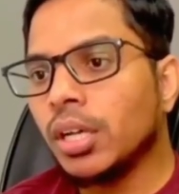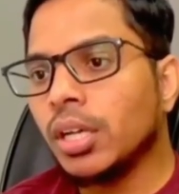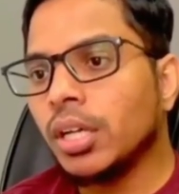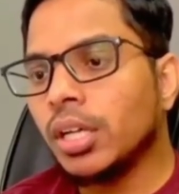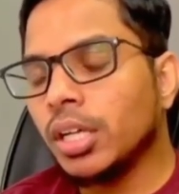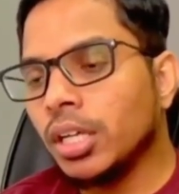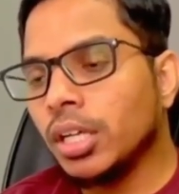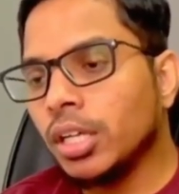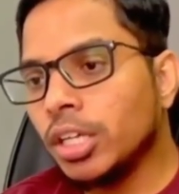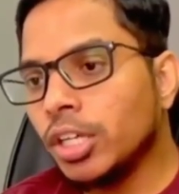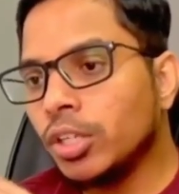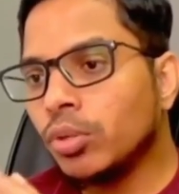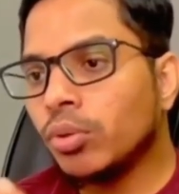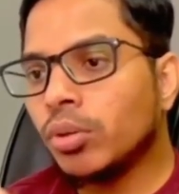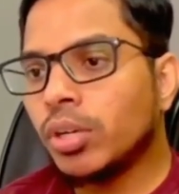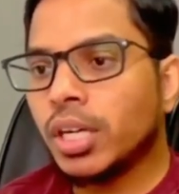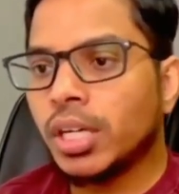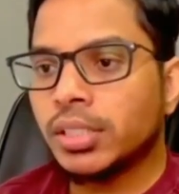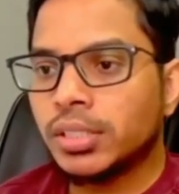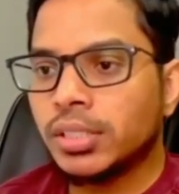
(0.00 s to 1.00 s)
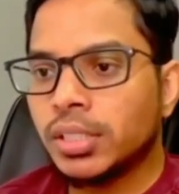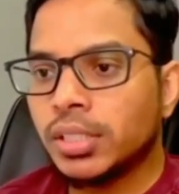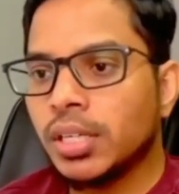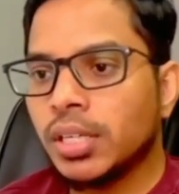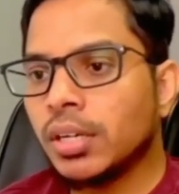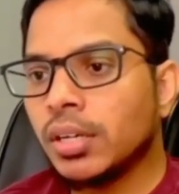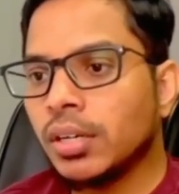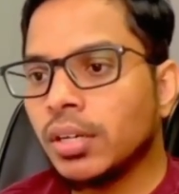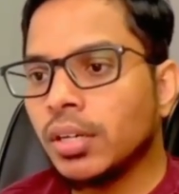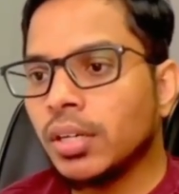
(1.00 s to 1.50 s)
he need to
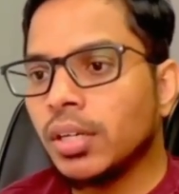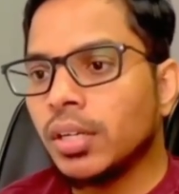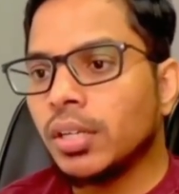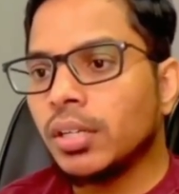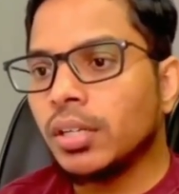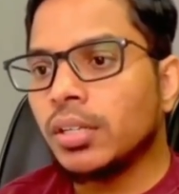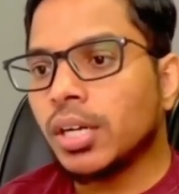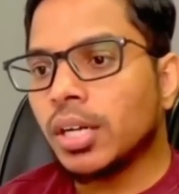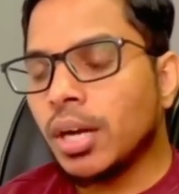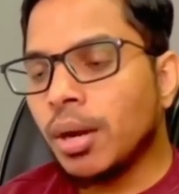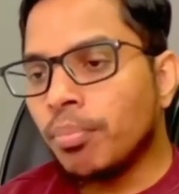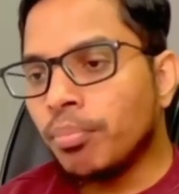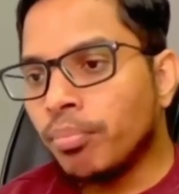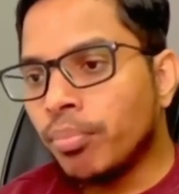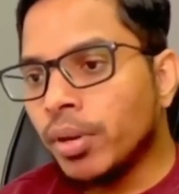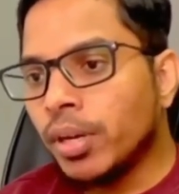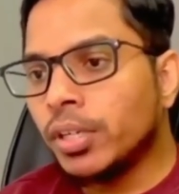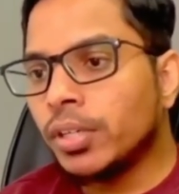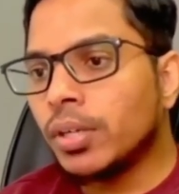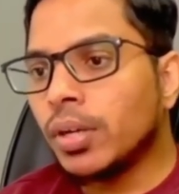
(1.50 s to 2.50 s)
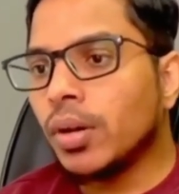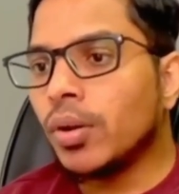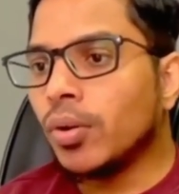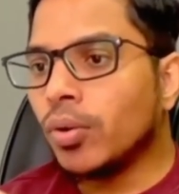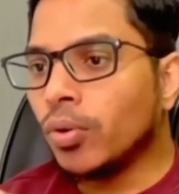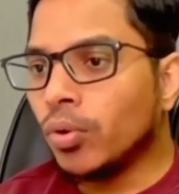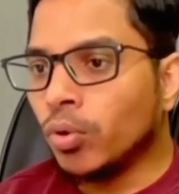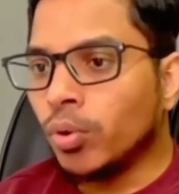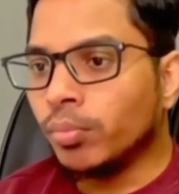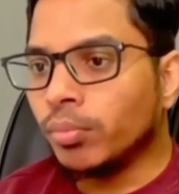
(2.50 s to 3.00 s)
consider the complete
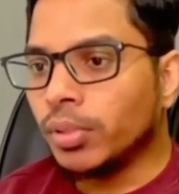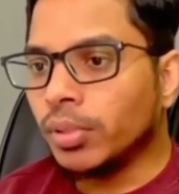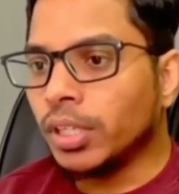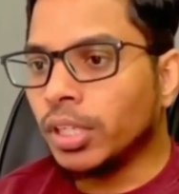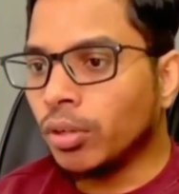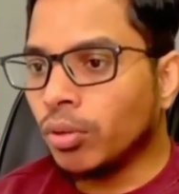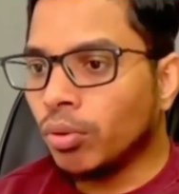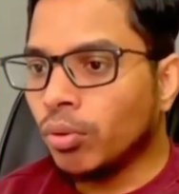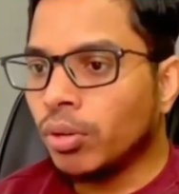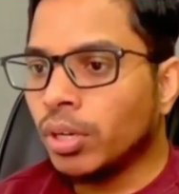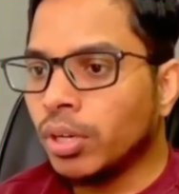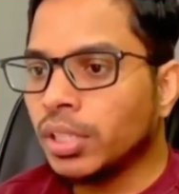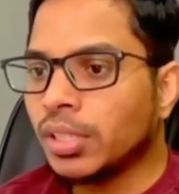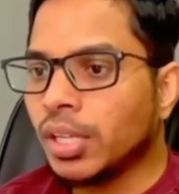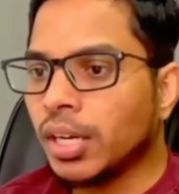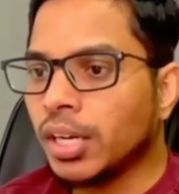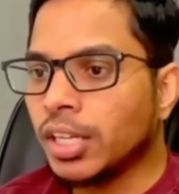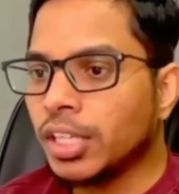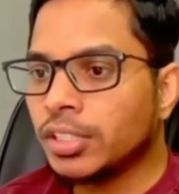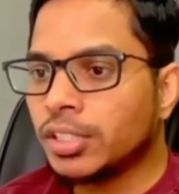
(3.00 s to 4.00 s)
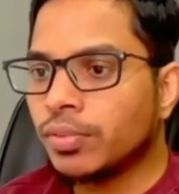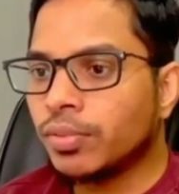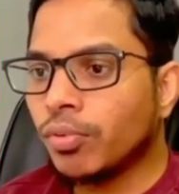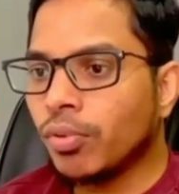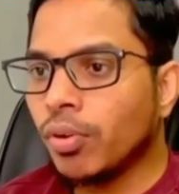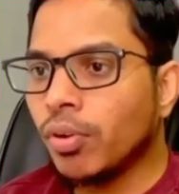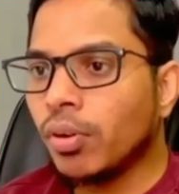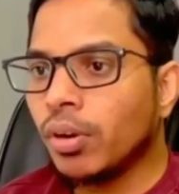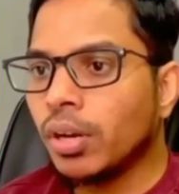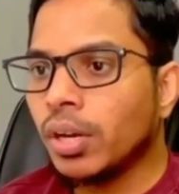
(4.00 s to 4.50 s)
room including the raised
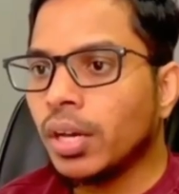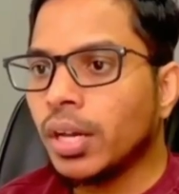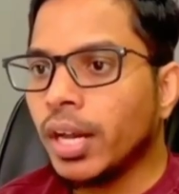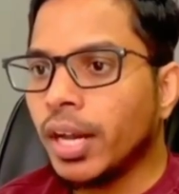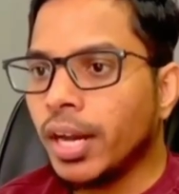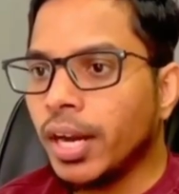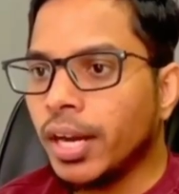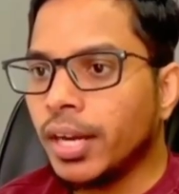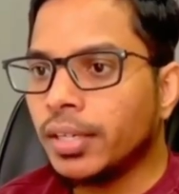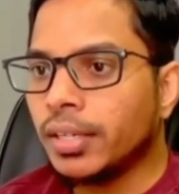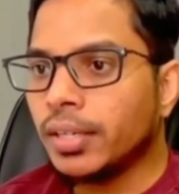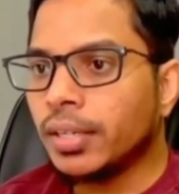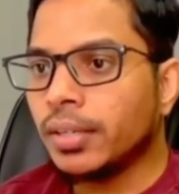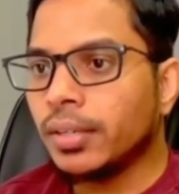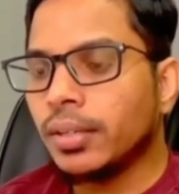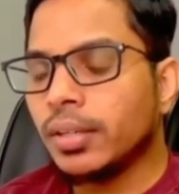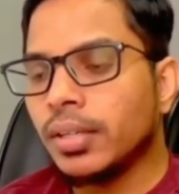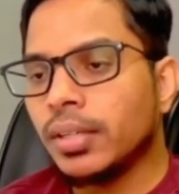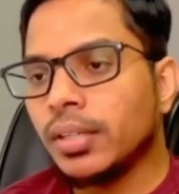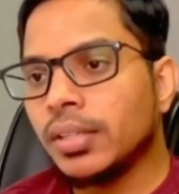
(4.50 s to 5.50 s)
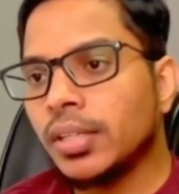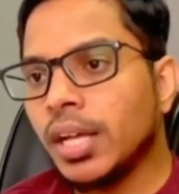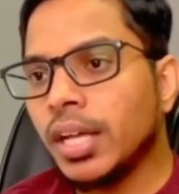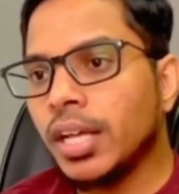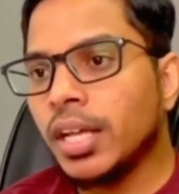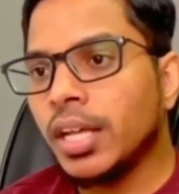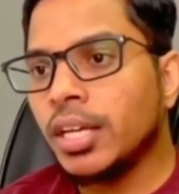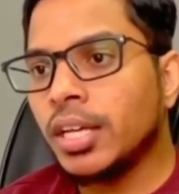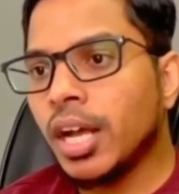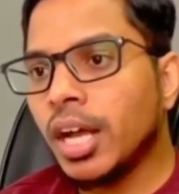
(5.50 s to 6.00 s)
floor and the
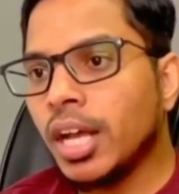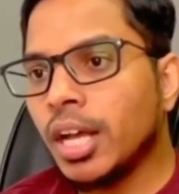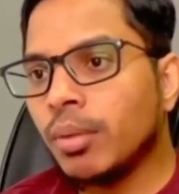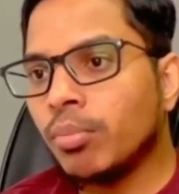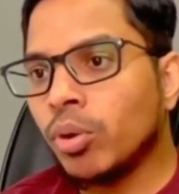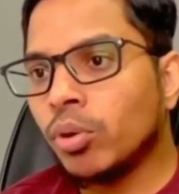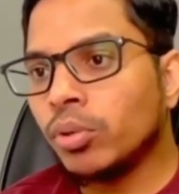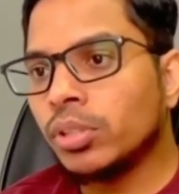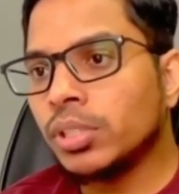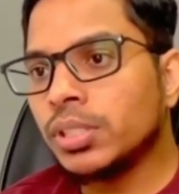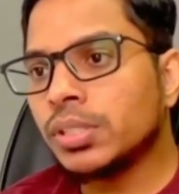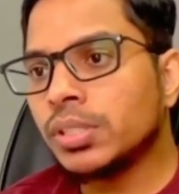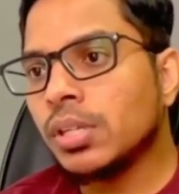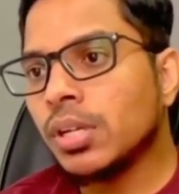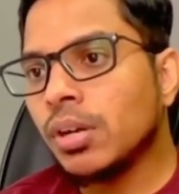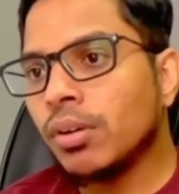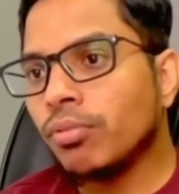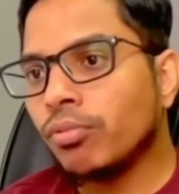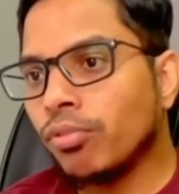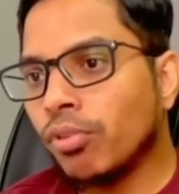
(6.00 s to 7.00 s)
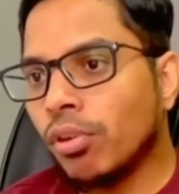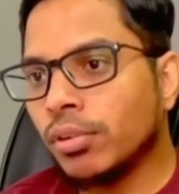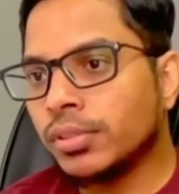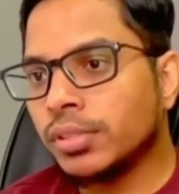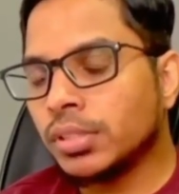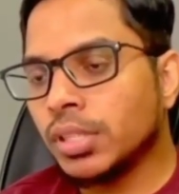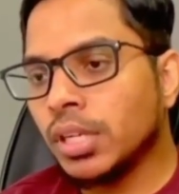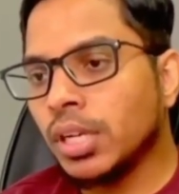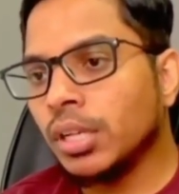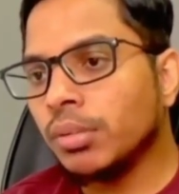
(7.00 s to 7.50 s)
area above this false
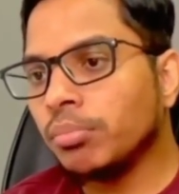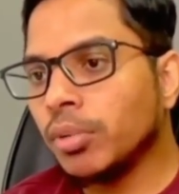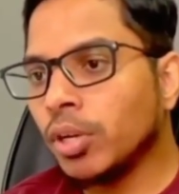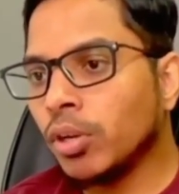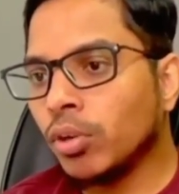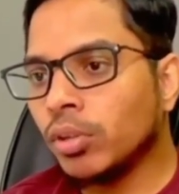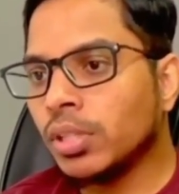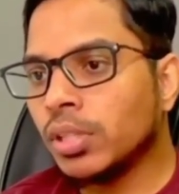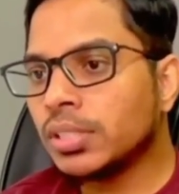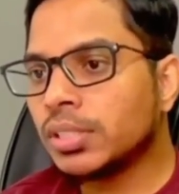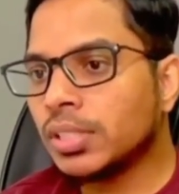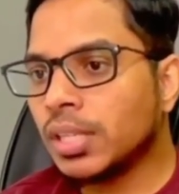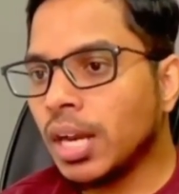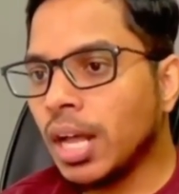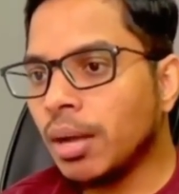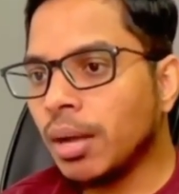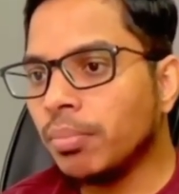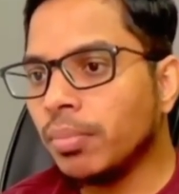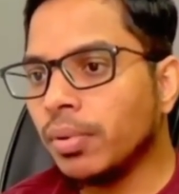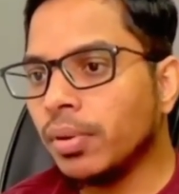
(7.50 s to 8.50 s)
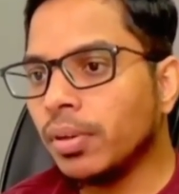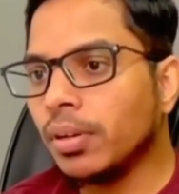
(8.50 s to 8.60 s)
ceiling below the slab,